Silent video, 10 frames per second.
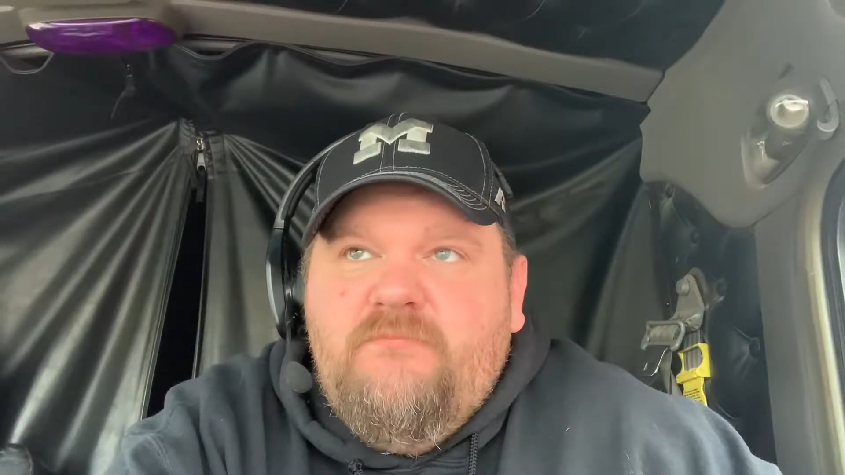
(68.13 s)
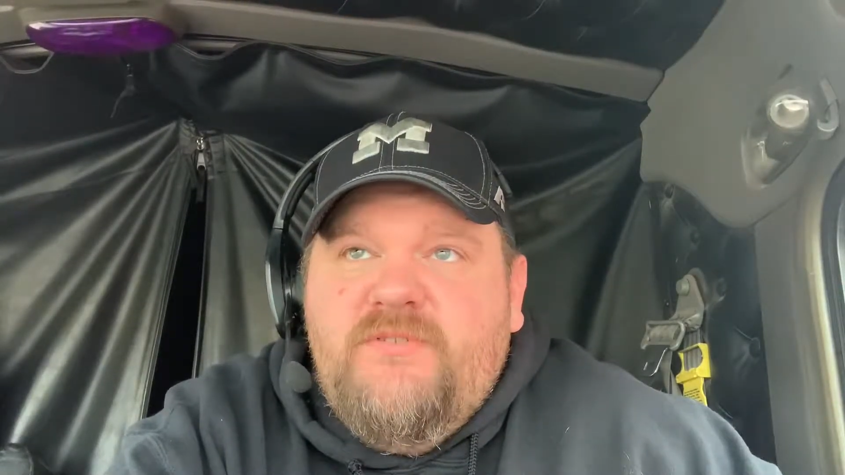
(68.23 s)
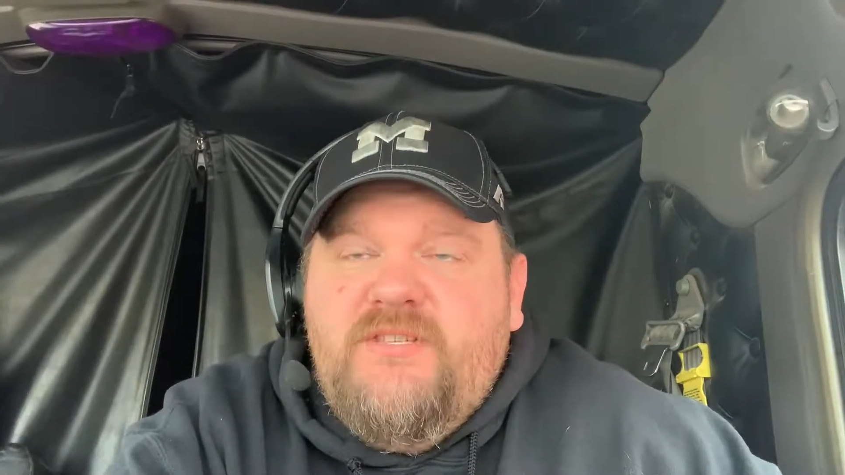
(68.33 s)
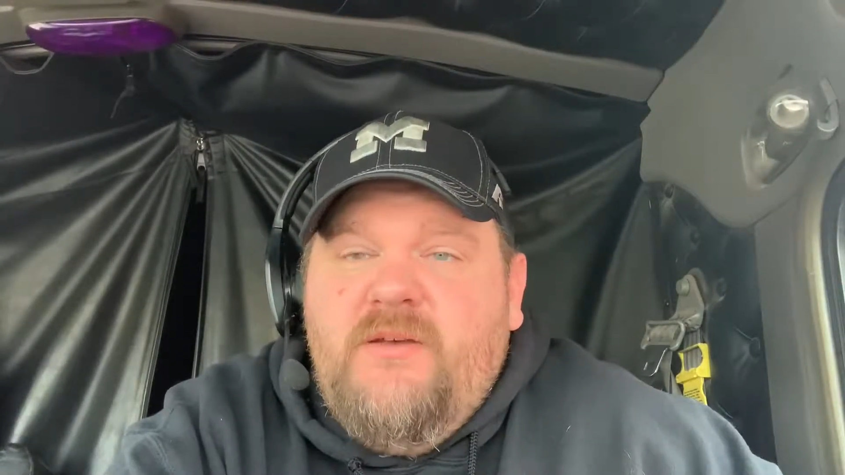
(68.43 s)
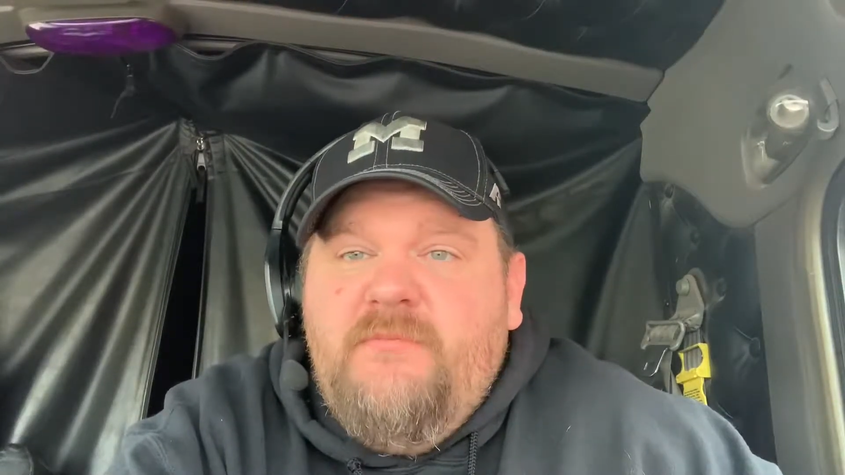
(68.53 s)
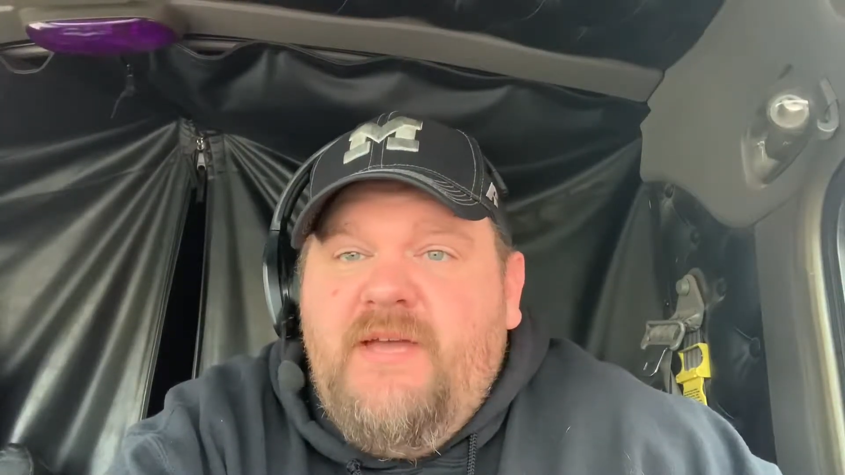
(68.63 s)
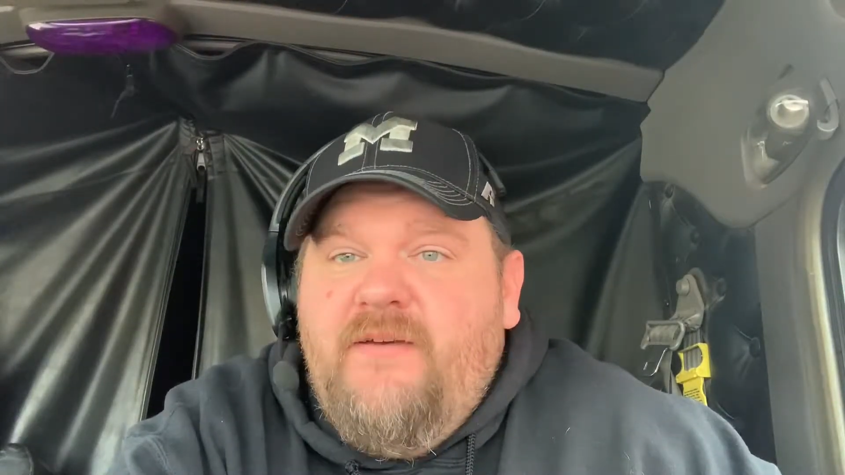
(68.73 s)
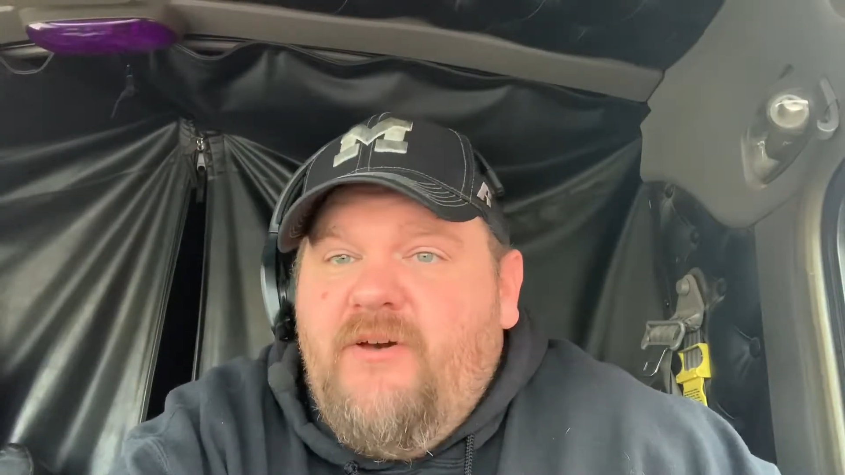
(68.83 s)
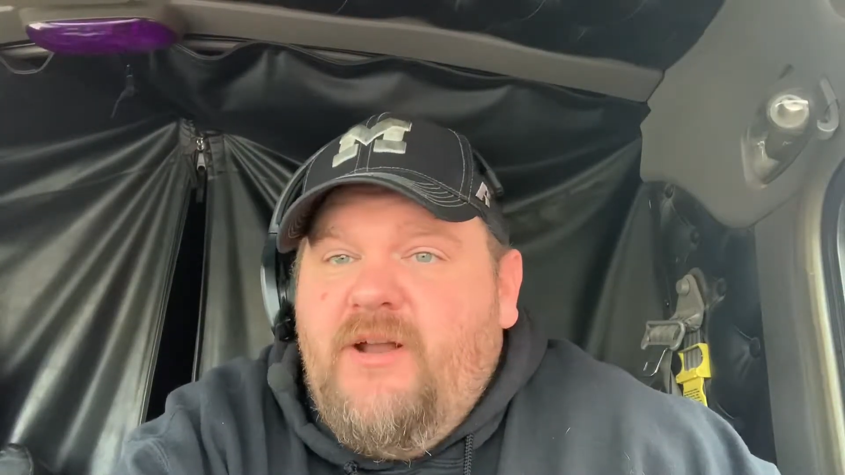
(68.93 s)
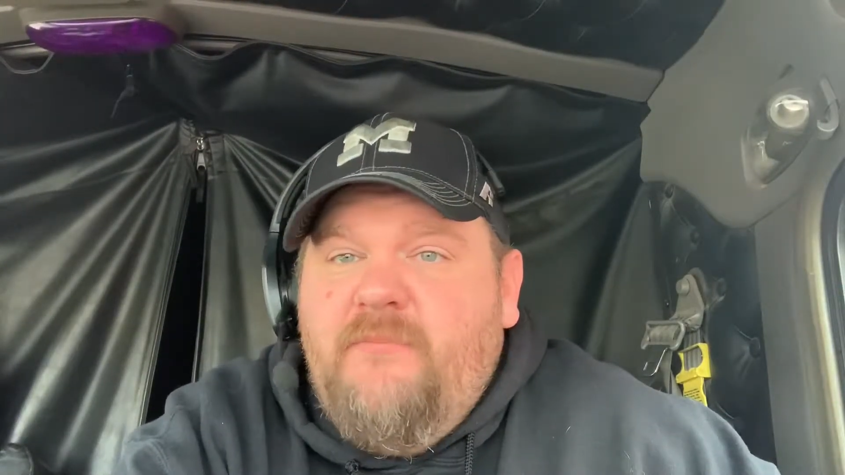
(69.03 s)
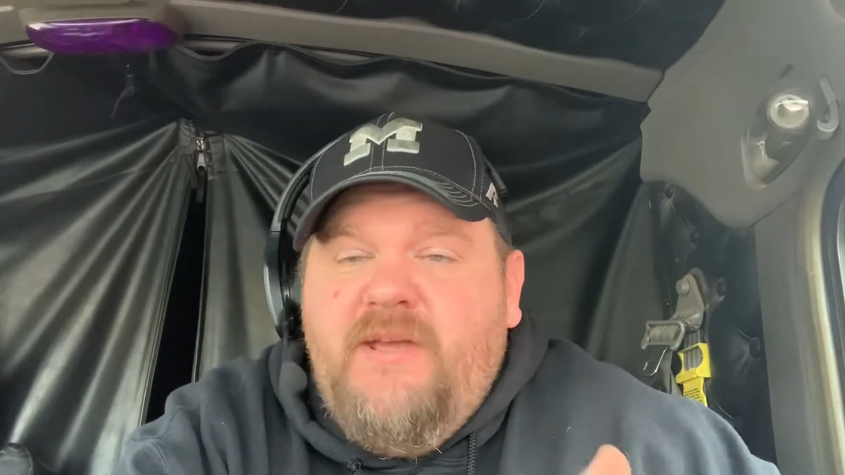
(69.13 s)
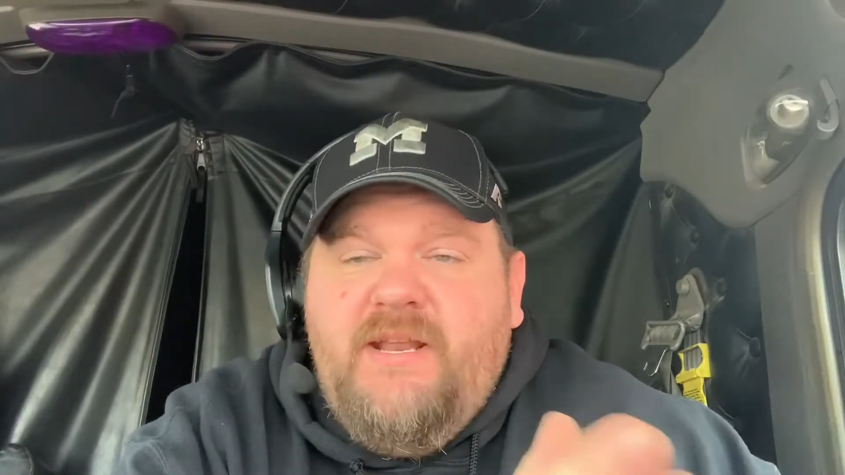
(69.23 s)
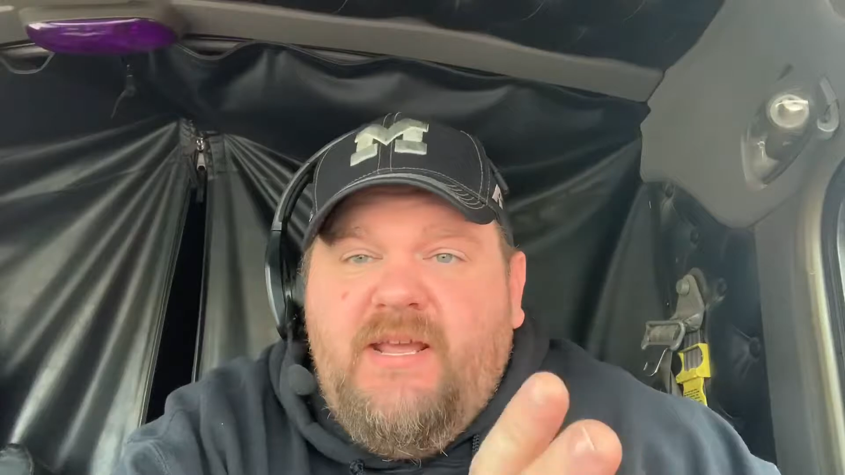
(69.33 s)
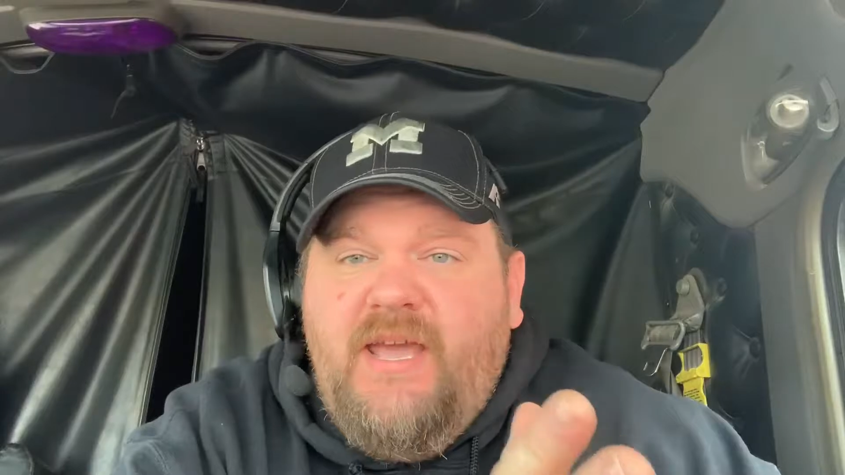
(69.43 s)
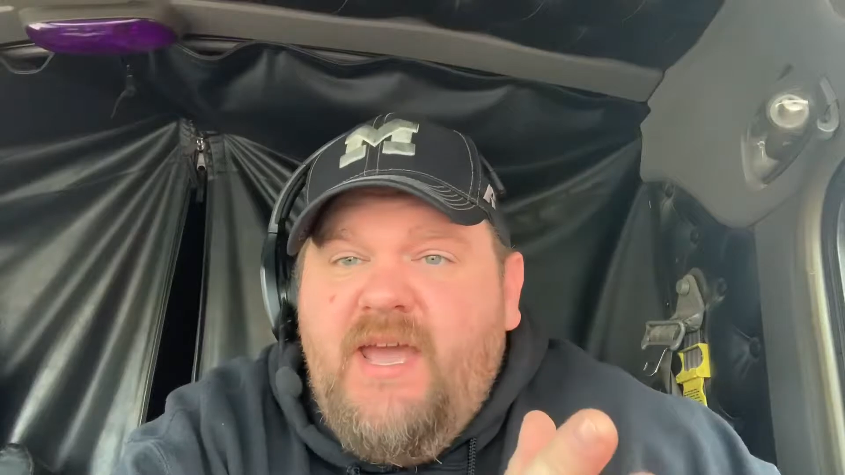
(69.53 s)
Some have
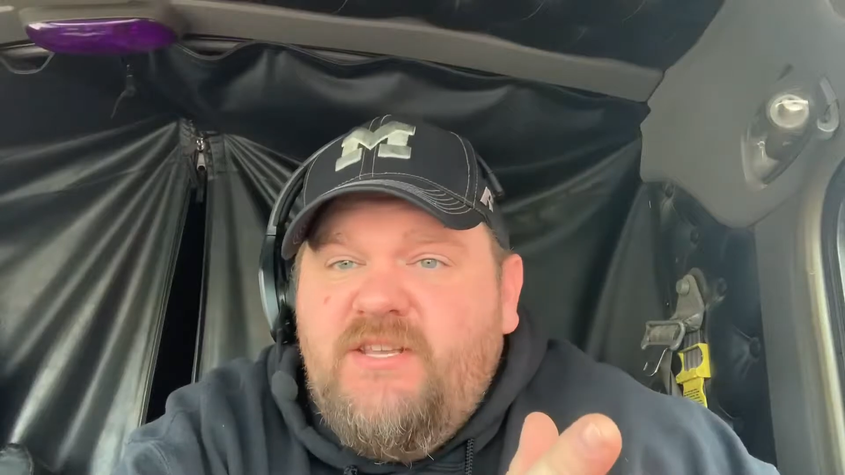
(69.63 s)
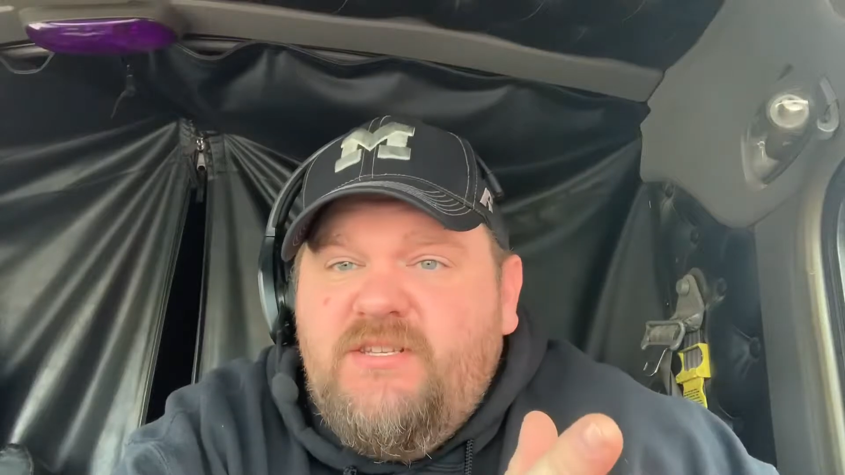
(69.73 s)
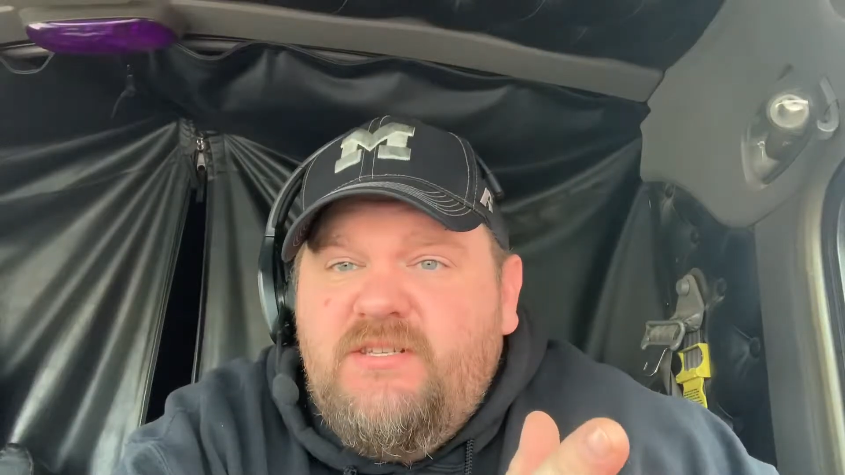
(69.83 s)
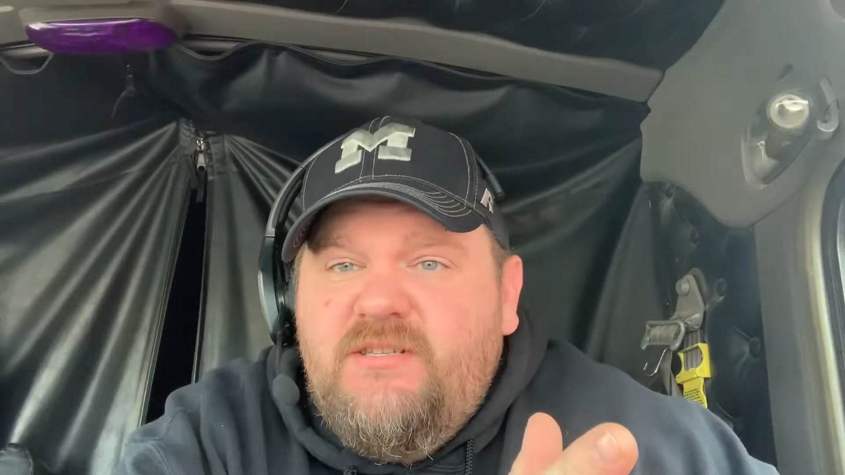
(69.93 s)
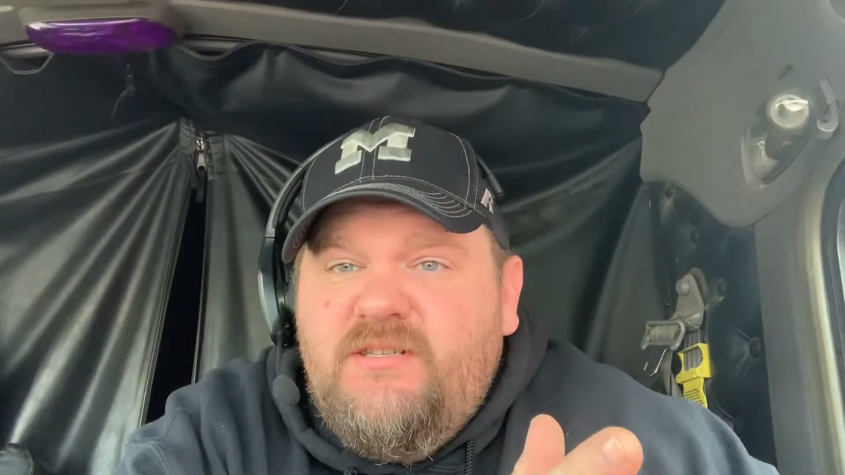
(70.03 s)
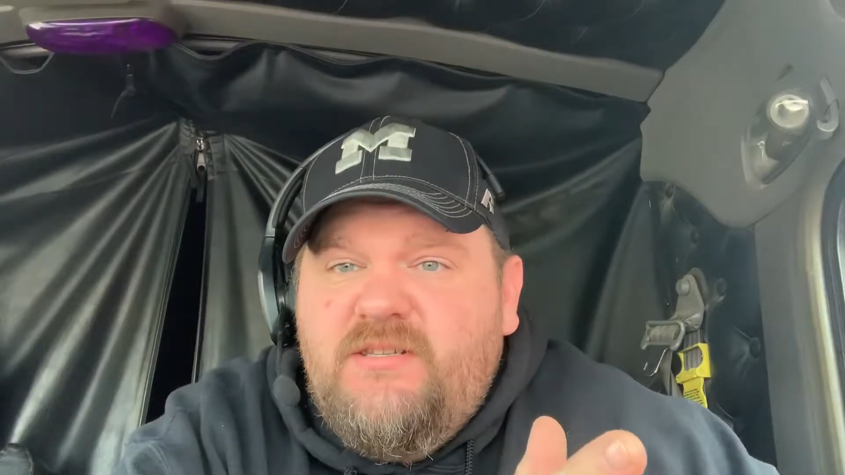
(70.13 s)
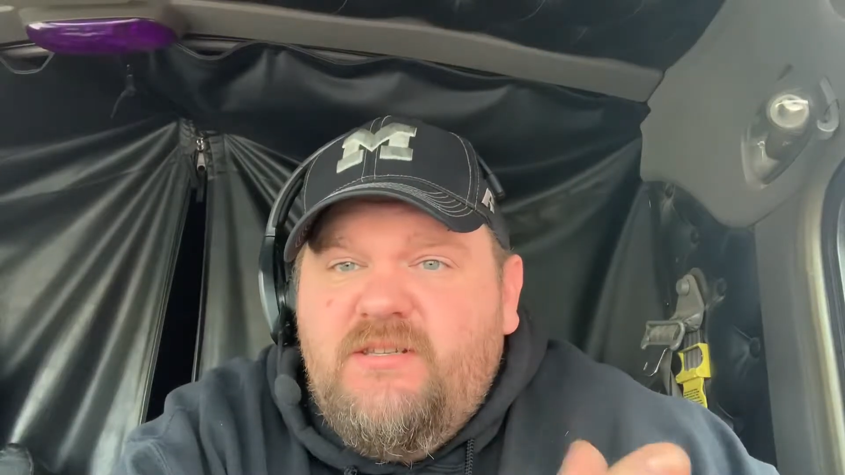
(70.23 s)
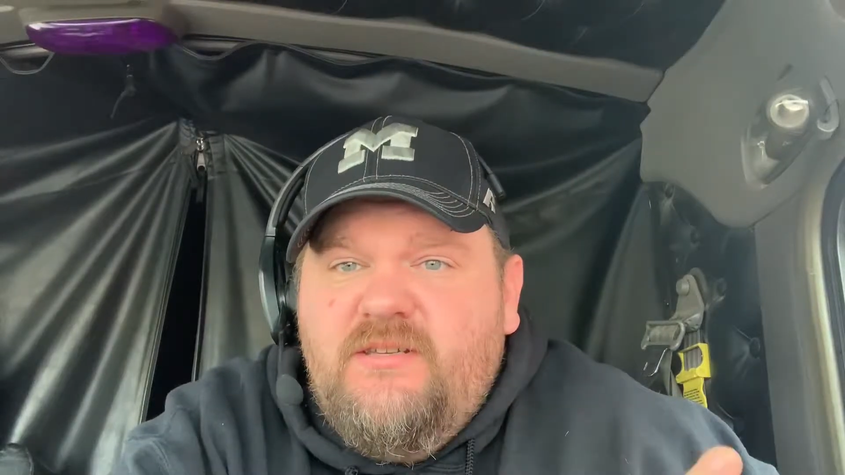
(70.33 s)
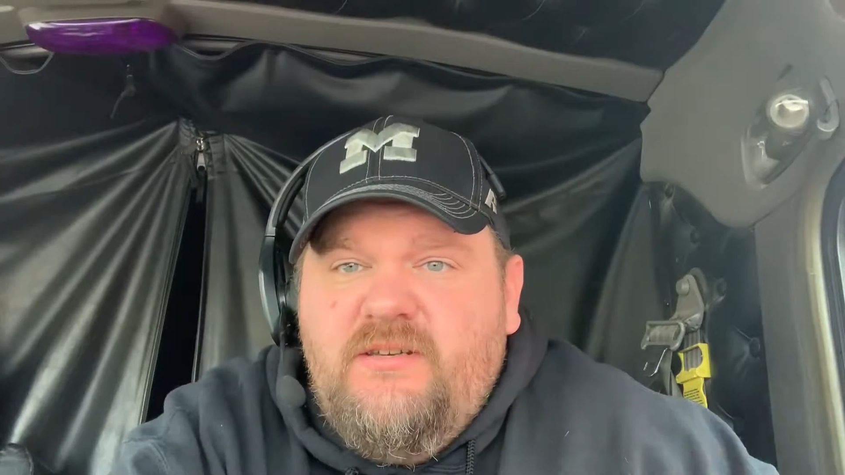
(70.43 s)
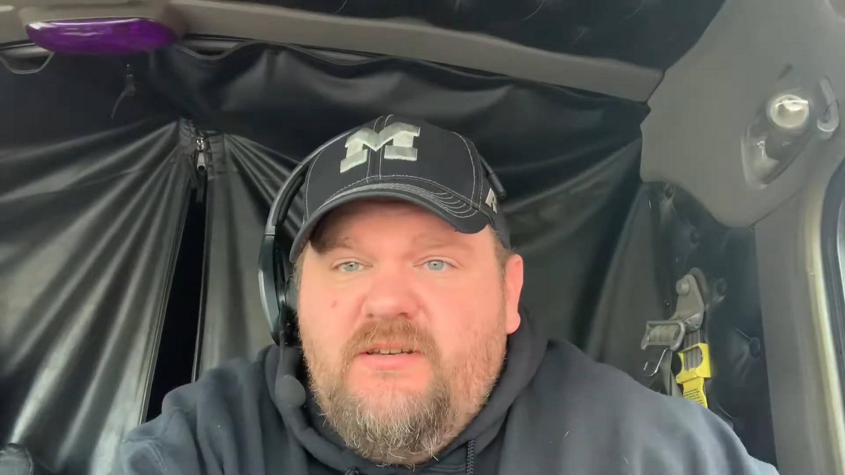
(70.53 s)
automatic hatches.